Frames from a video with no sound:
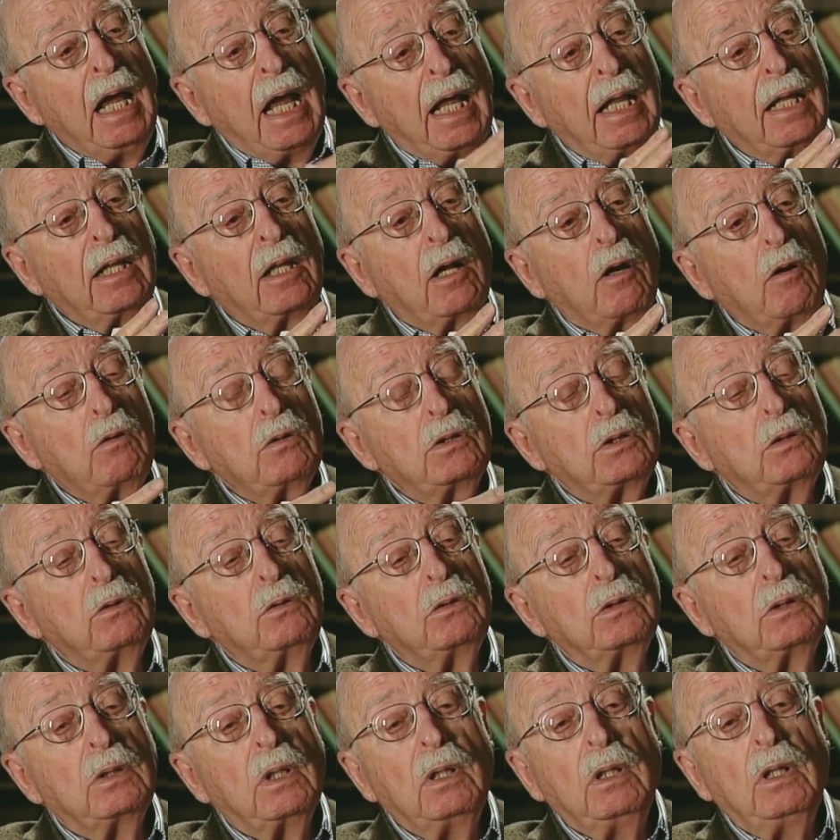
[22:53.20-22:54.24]
And those
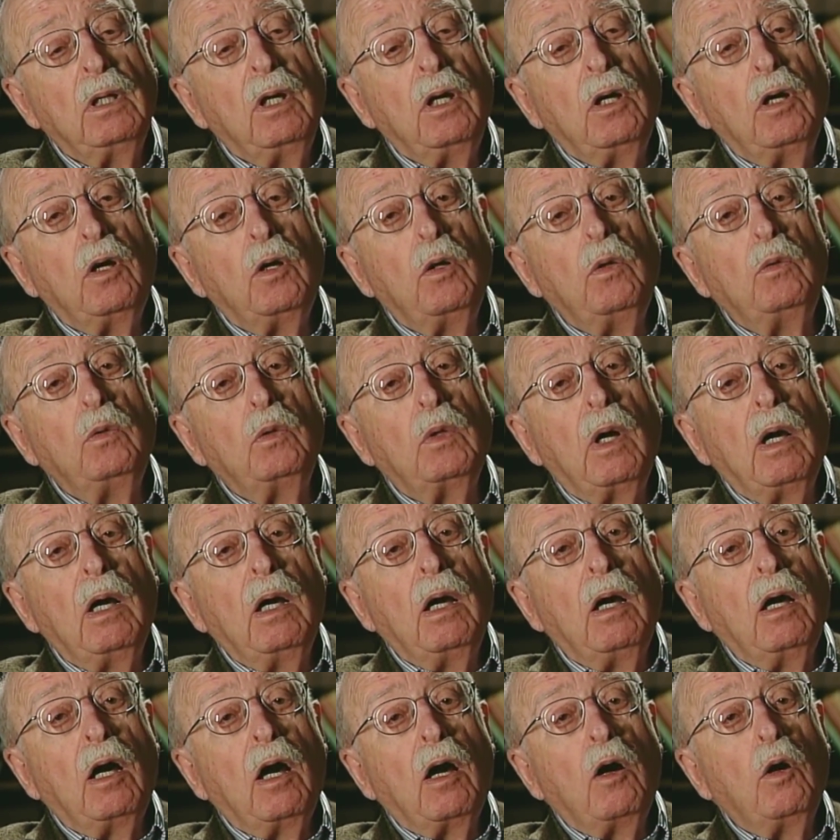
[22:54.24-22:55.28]
whose, who,
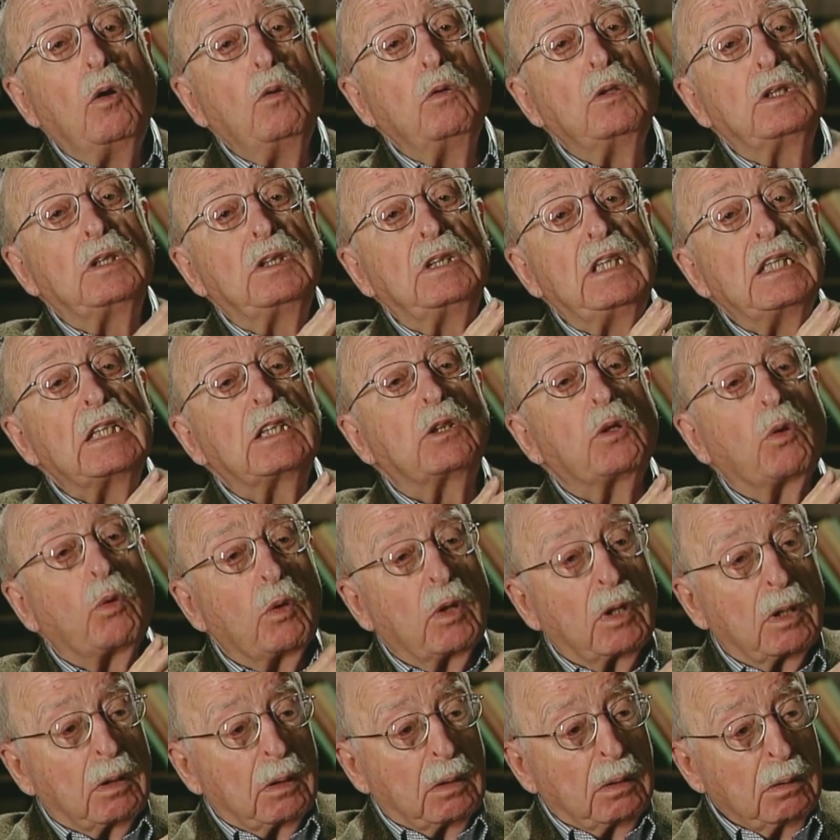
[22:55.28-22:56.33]
whose
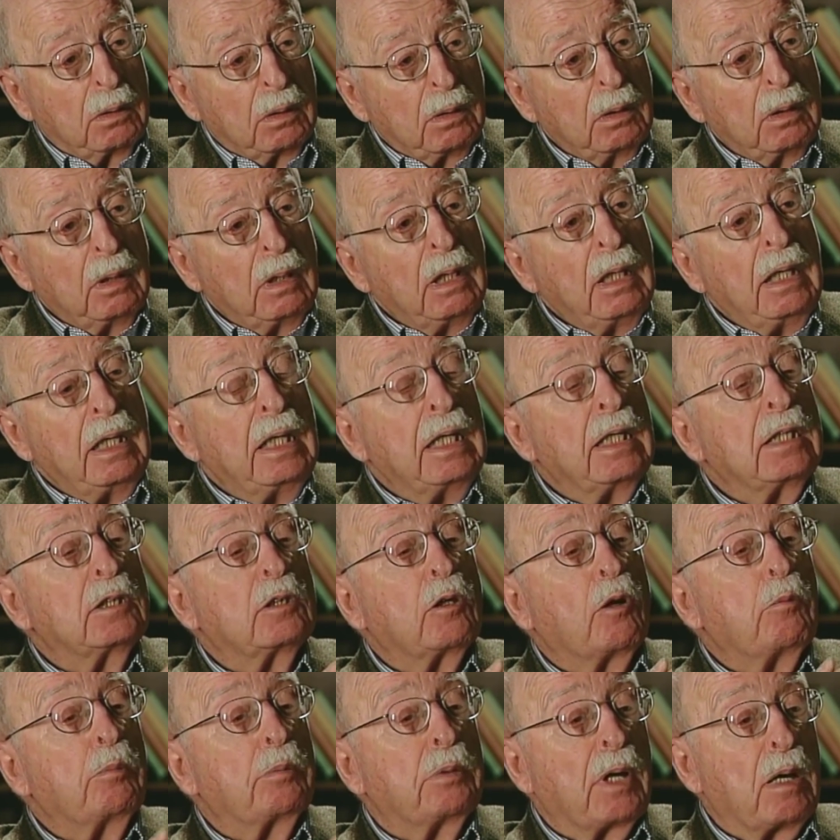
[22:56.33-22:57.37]
disorder is
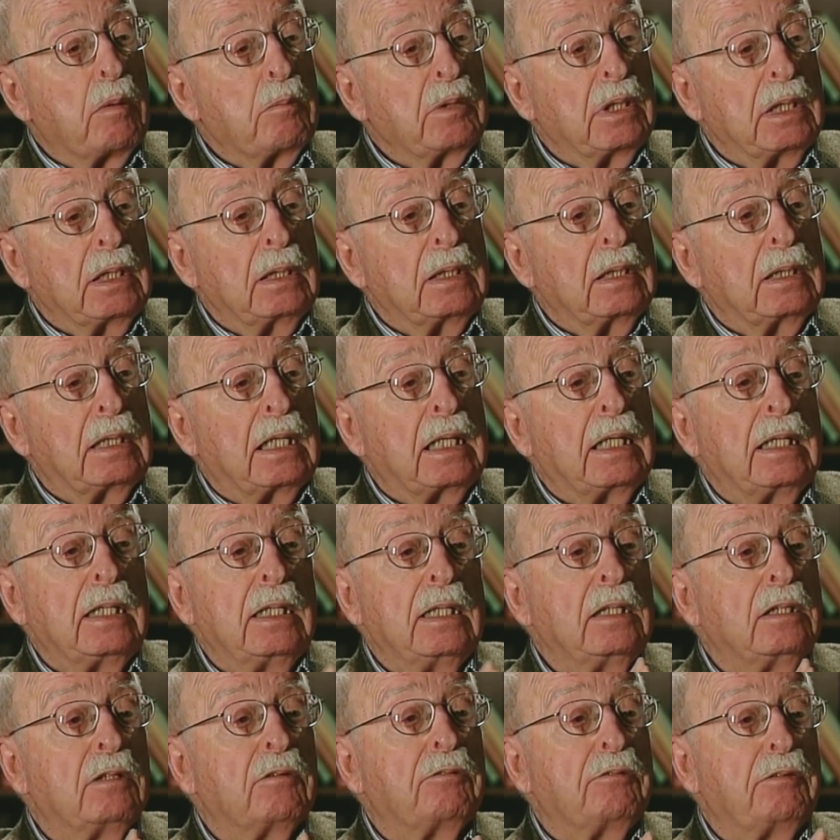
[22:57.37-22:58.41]
so prominent that it
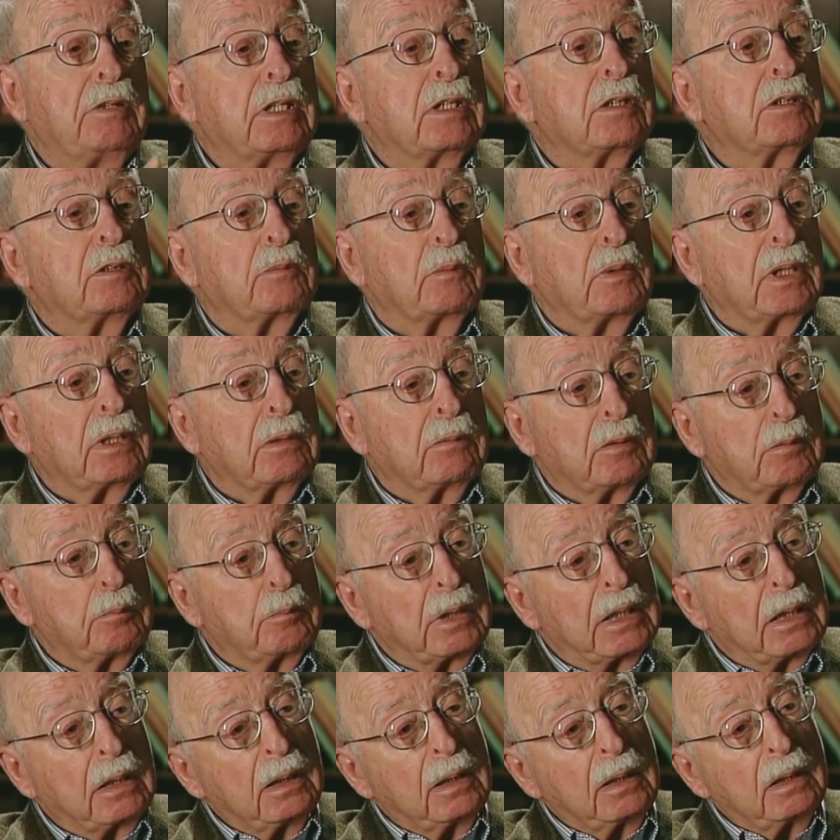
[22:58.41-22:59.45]
interferes with their
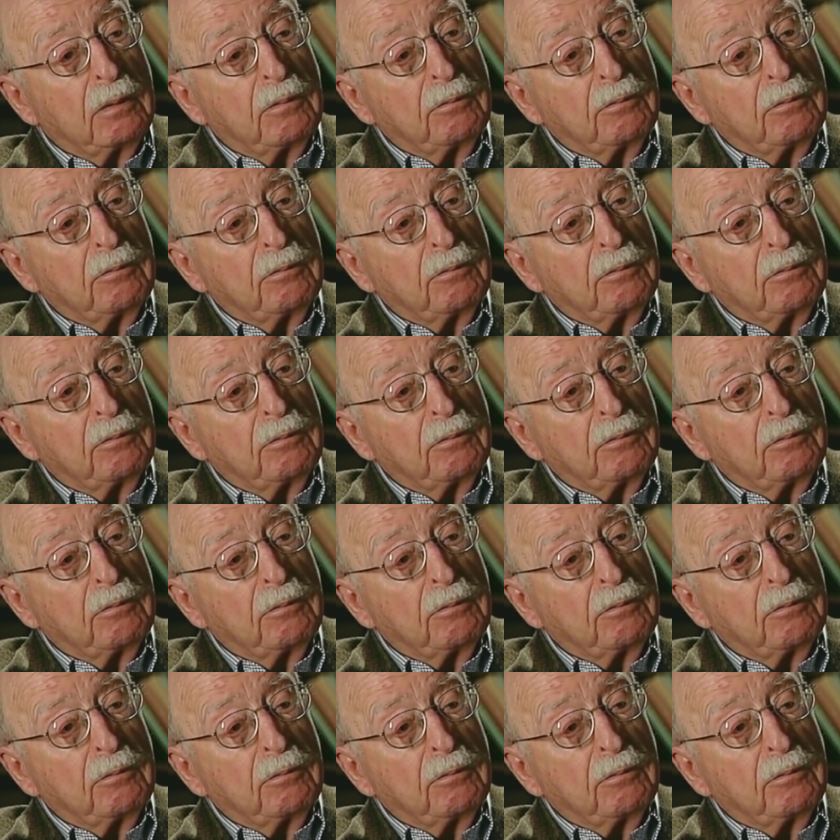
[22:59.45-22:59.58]
ability